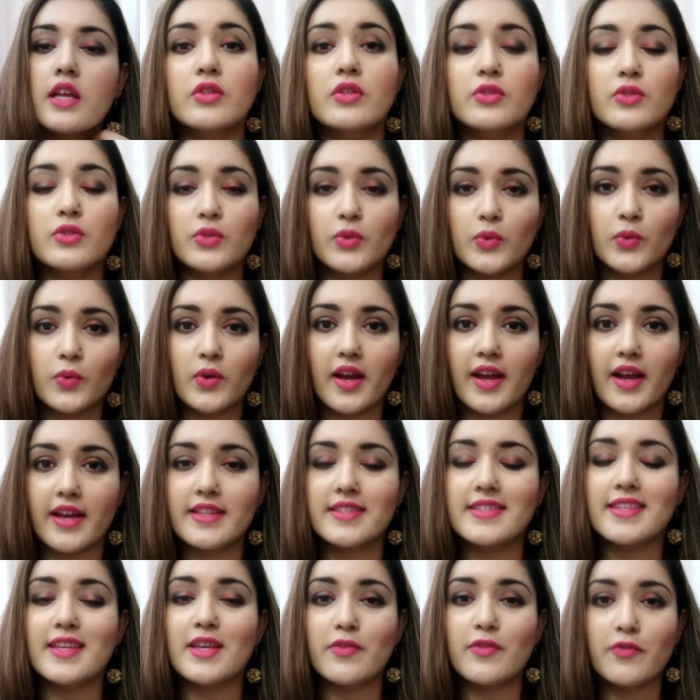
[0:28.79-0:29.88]
So
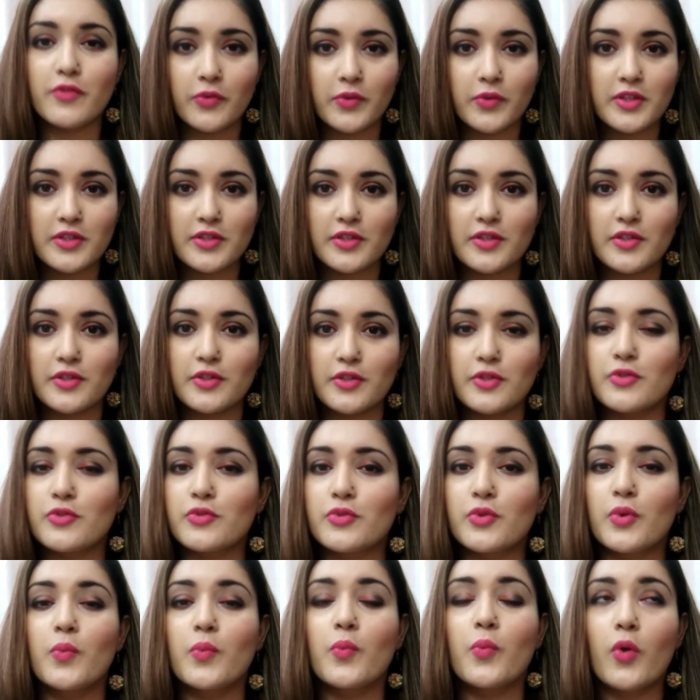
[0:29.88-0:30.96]
guys, if you're interested to
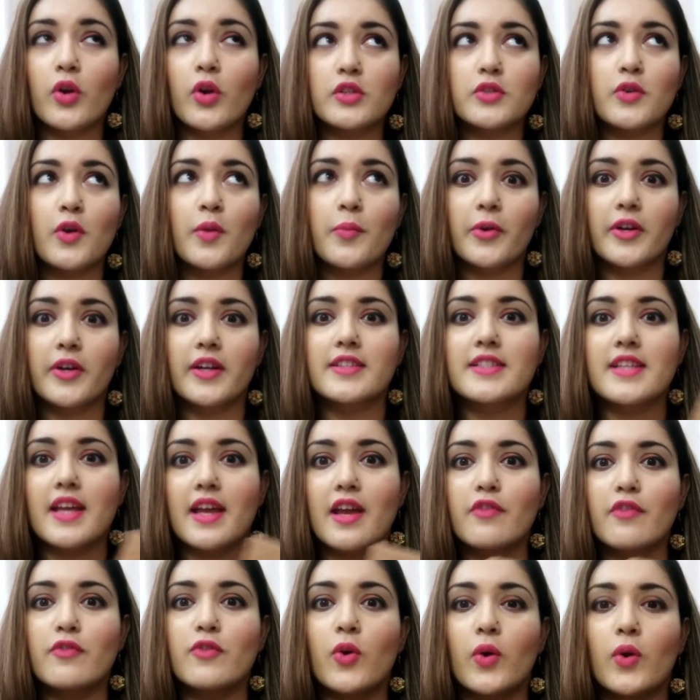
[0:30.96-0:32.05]
know what all products I
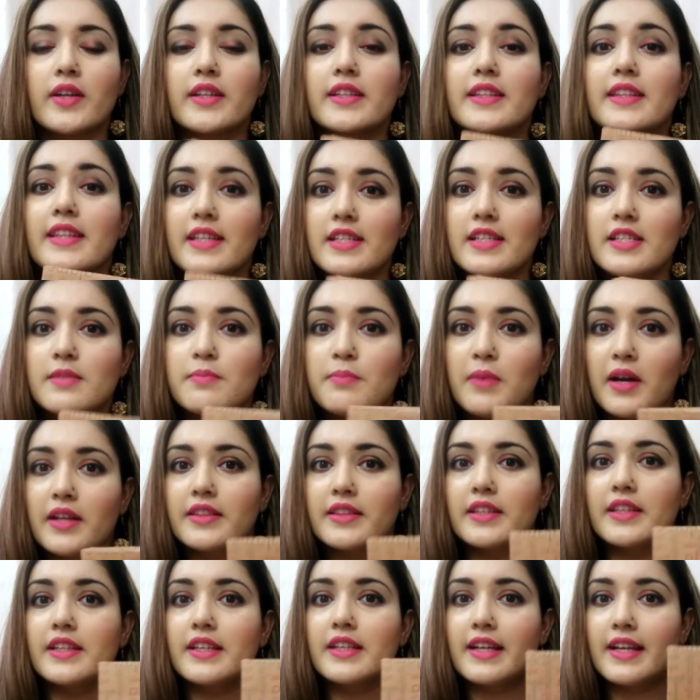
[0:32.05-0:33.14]
have got this
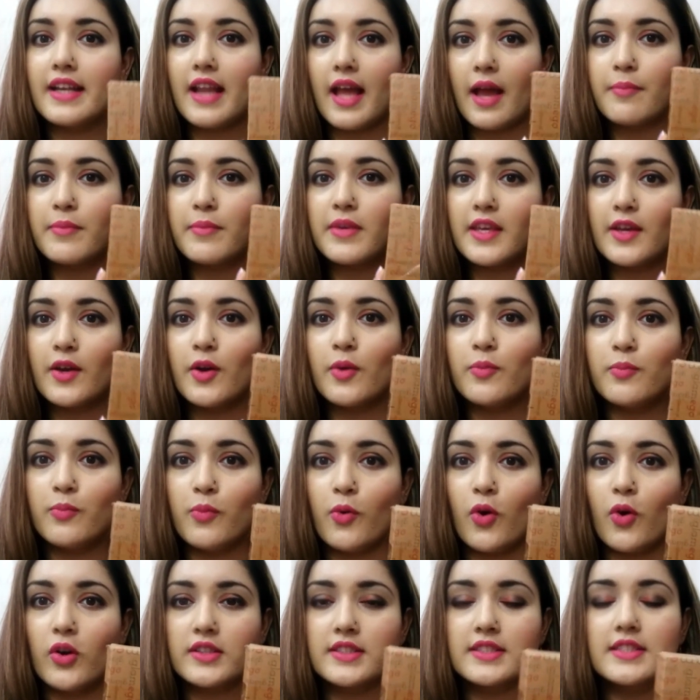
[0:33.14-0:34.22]
month in Glamego
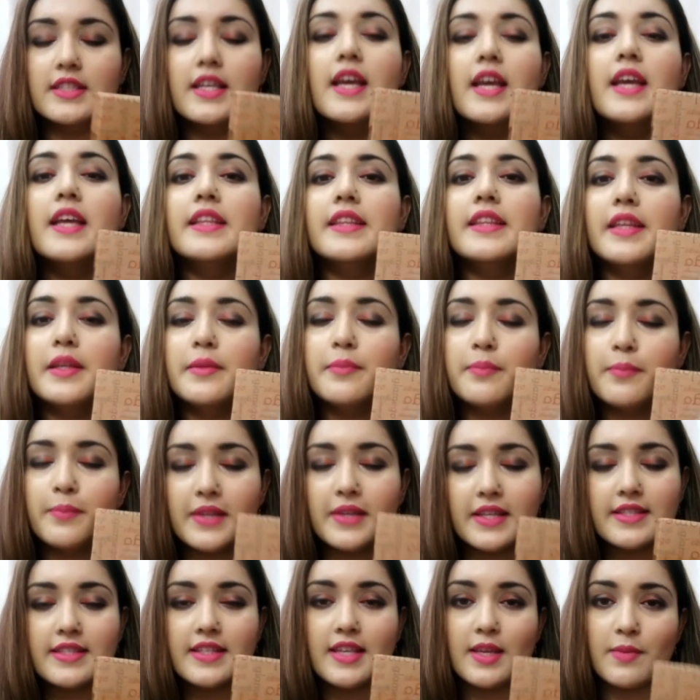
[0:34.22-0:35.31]
box, then
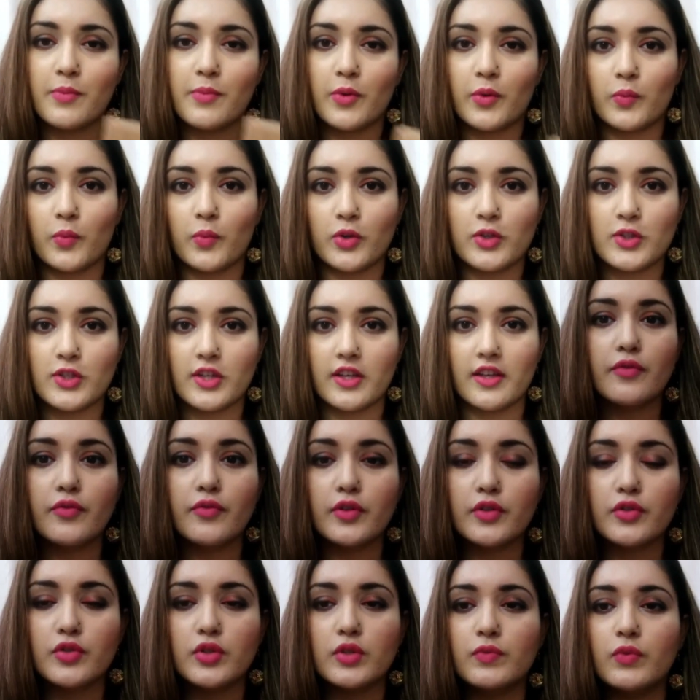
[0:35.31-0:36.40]
please keep on watching.
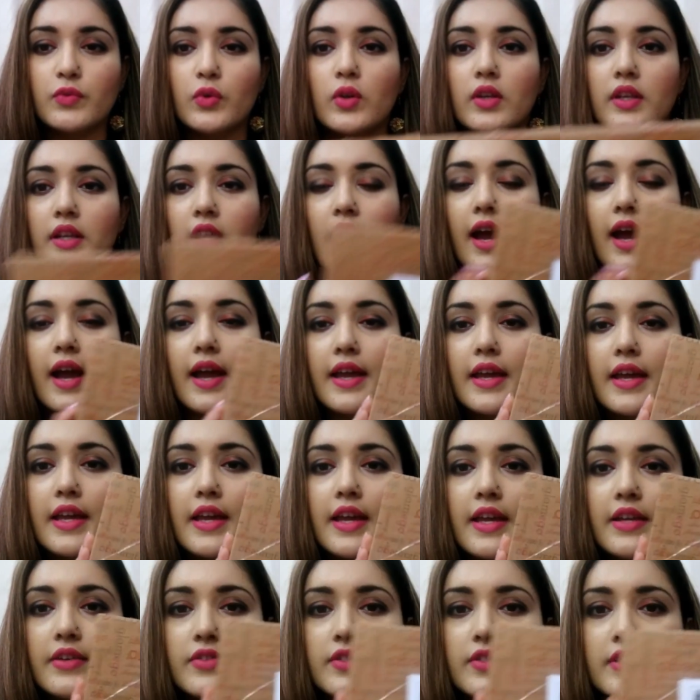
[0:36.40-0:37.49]
First of all,
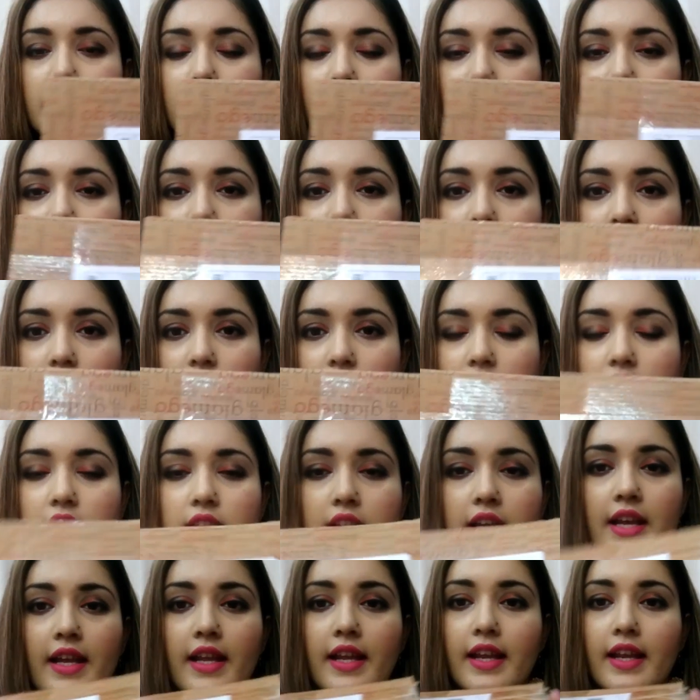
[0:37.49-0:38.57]
I received
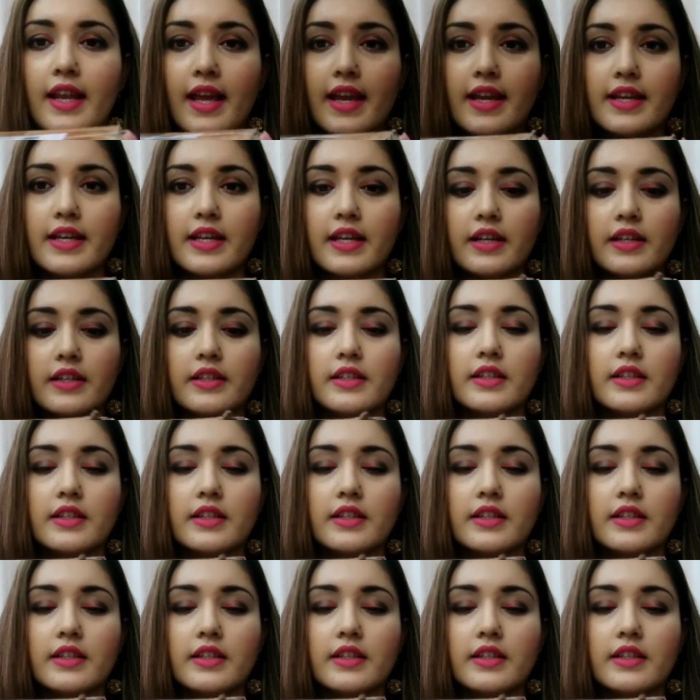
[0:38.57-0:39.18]
this like